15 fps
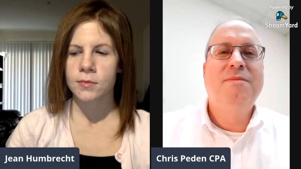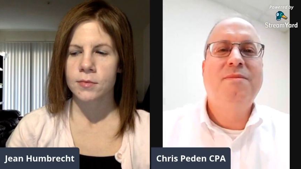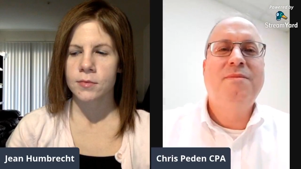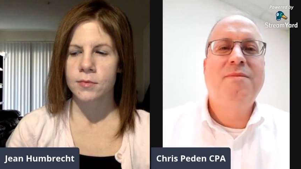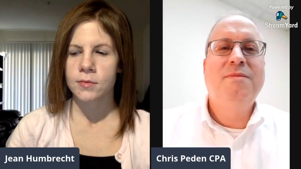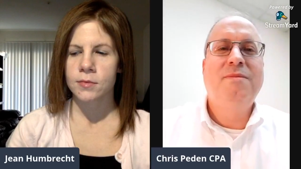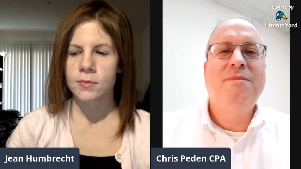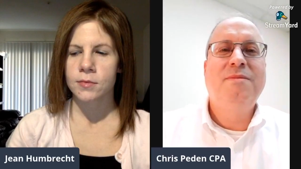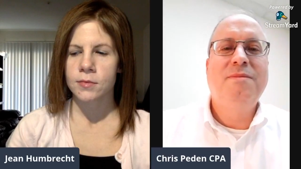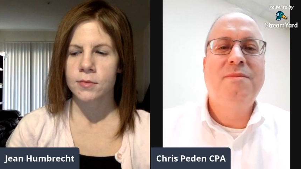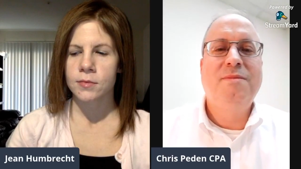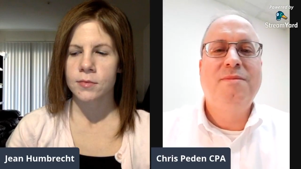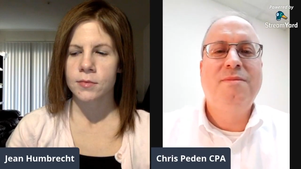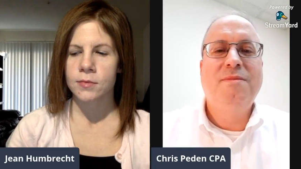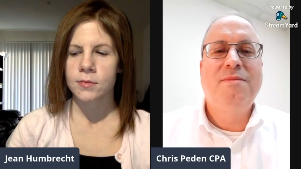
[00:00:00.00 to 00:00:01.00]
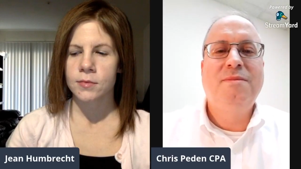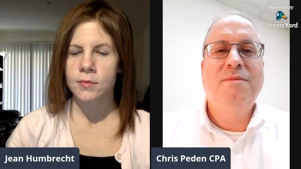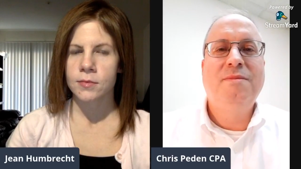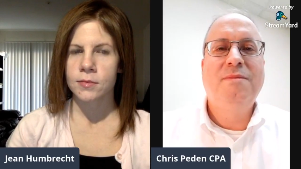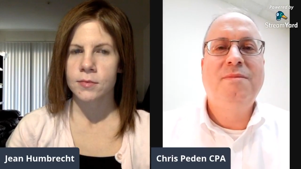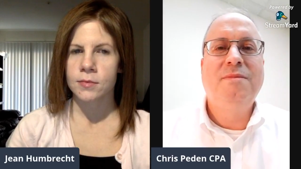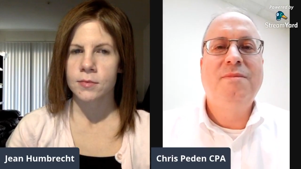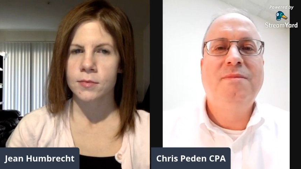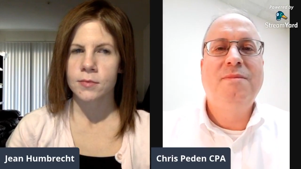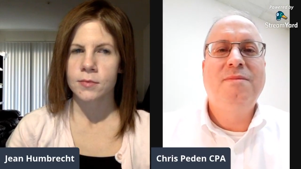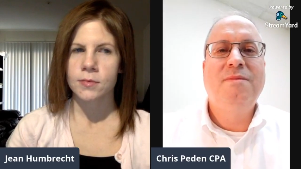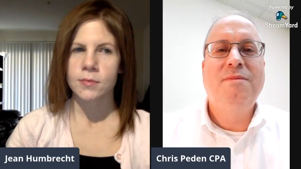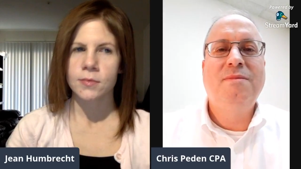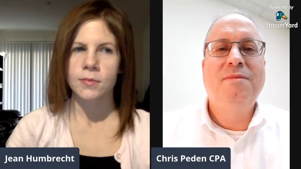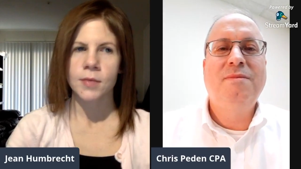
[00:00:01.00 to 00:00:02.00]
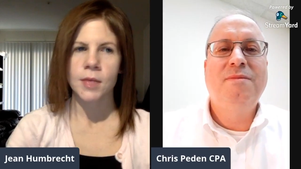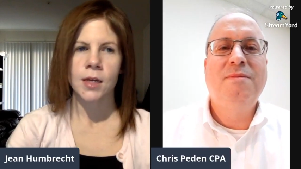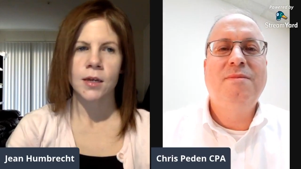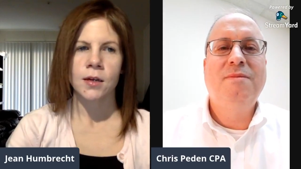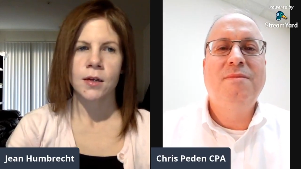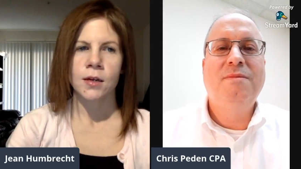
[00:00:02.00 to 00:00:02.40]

[no speech]